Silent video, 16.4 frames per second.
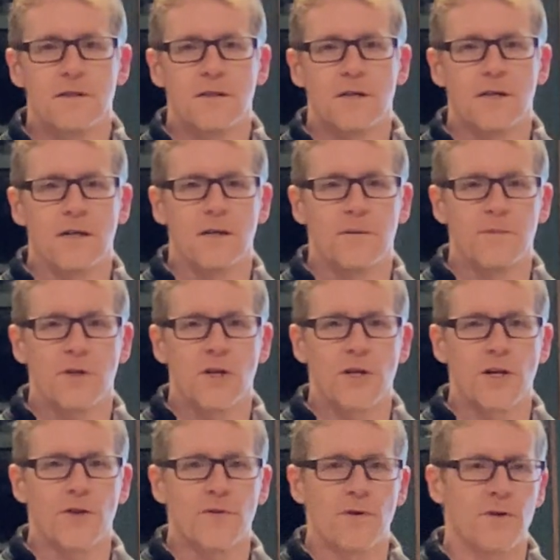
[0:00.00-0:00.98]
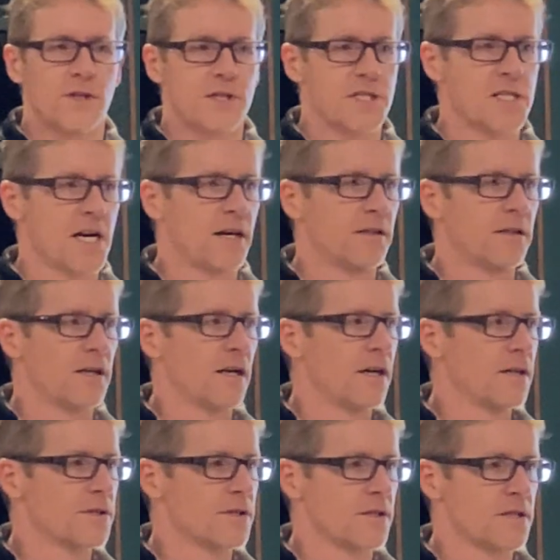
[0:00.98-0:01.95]
Um, right. Um, you can throw in a salad. It
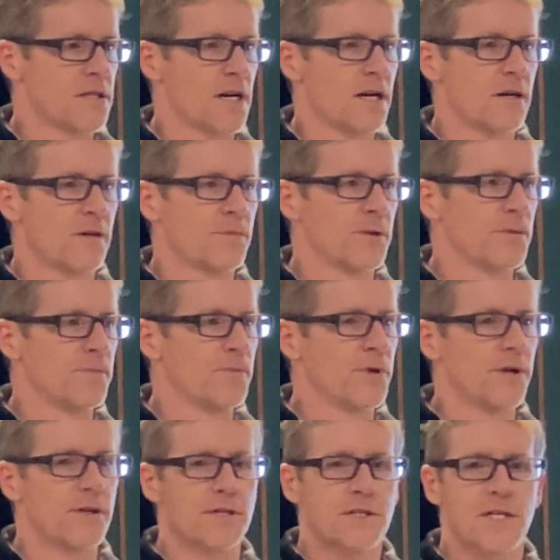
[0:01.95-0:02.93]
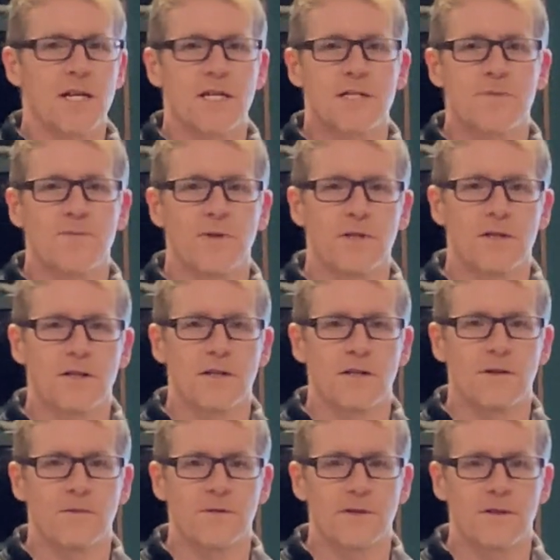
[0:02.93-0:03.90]
has a terribly bitter taste, but you
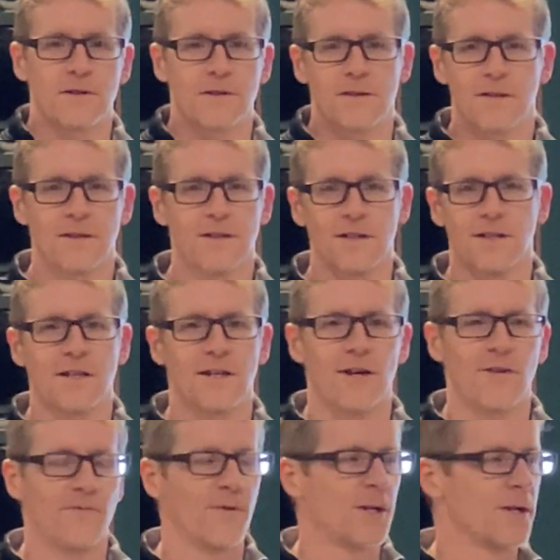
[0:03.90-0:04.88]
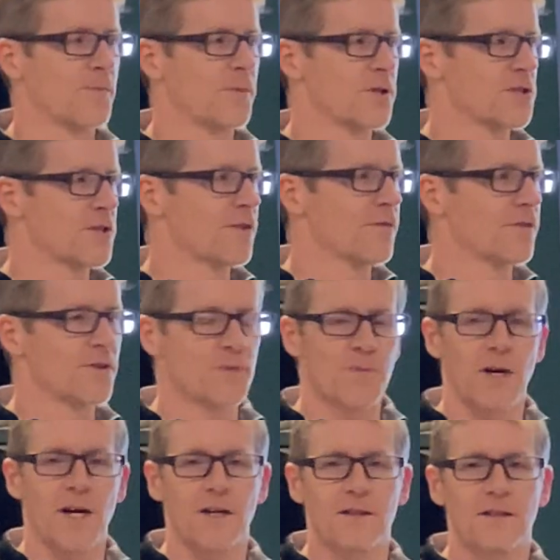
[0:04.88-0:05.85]
know, and you didn't have many preservatives
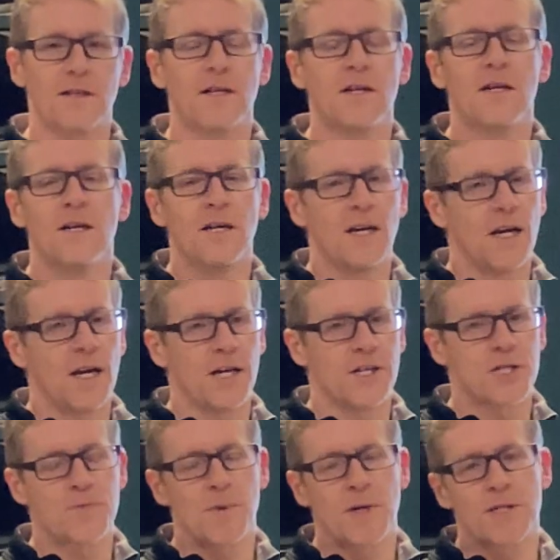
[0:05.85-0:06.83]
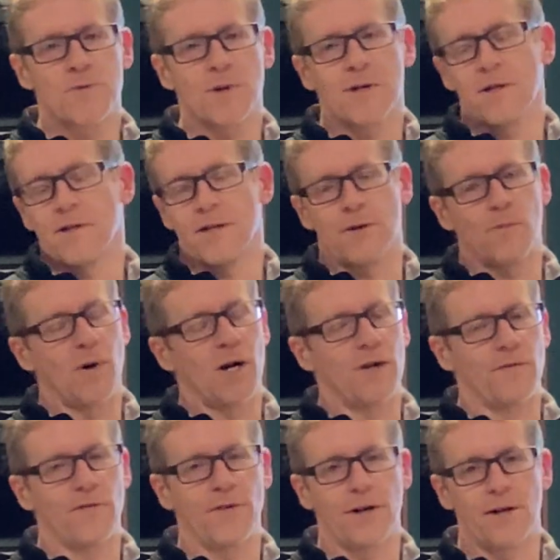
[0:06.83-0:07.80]
back then. Sure. It spreads what, like
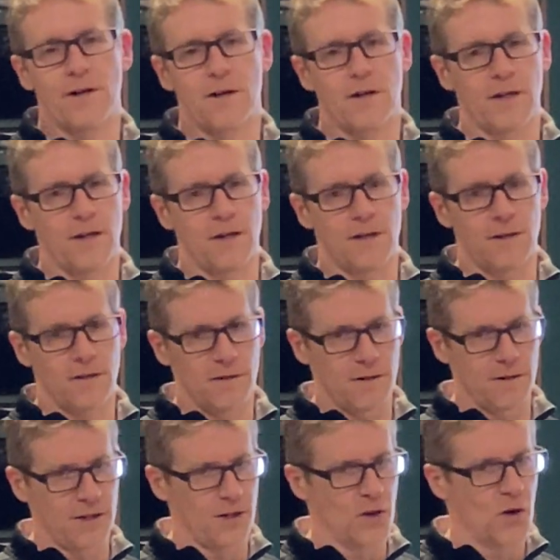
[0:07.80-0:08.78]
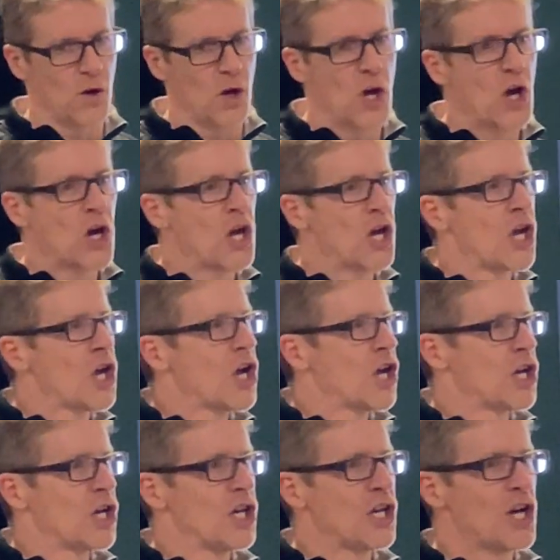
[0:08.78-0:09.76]
wildfire, and it you know, spreads pretty well.
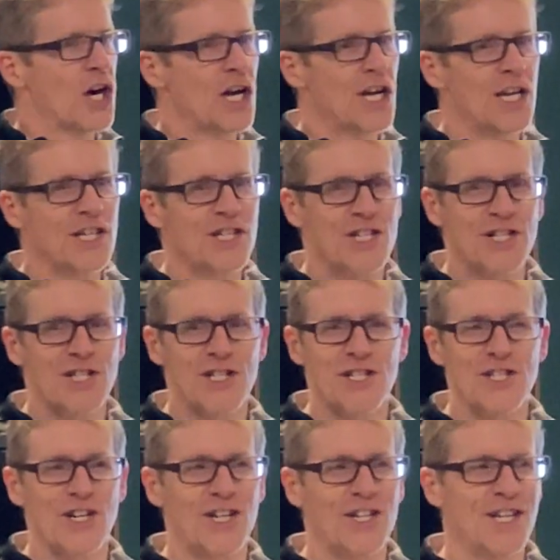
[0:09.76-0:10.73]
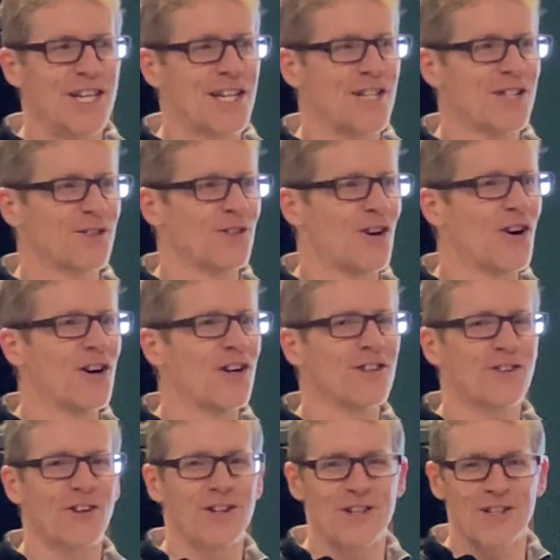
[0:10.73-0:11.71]
Yeah. Nice, sunny,
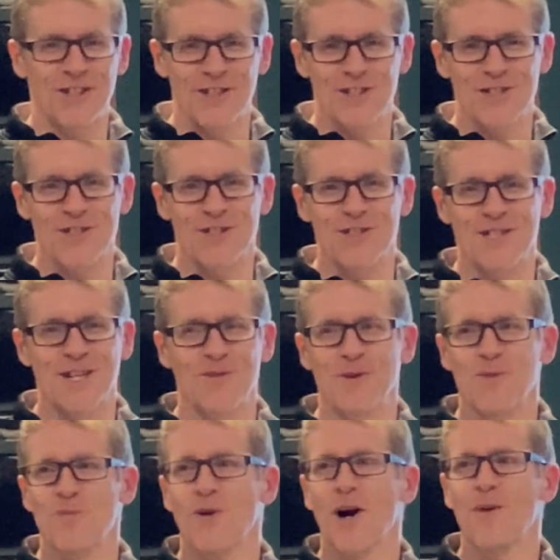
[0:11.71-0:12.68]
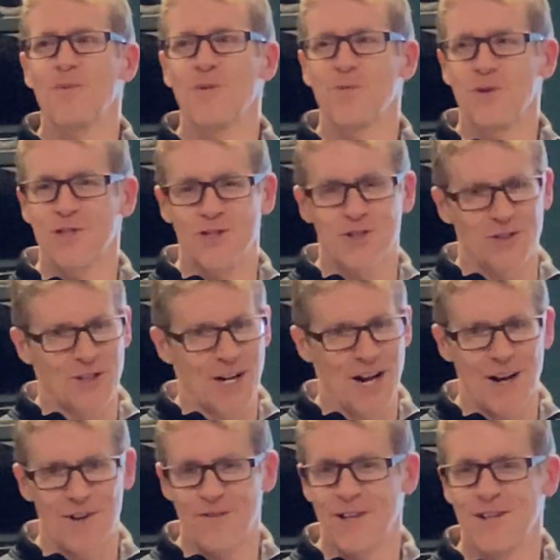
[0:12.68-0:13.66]
lawn-like conditions mm-hmm. that we mm-hmm. probably shouldn't
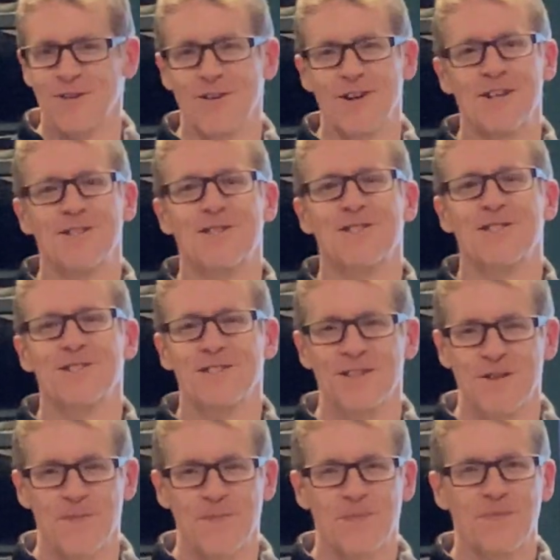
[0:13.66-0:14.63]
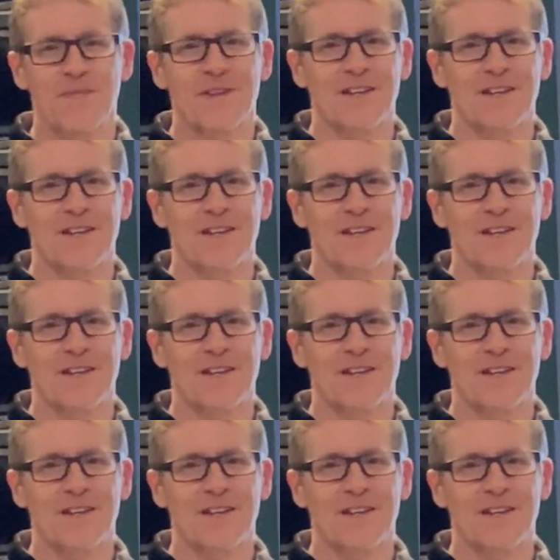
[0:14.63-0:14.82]
have anyways. Oh.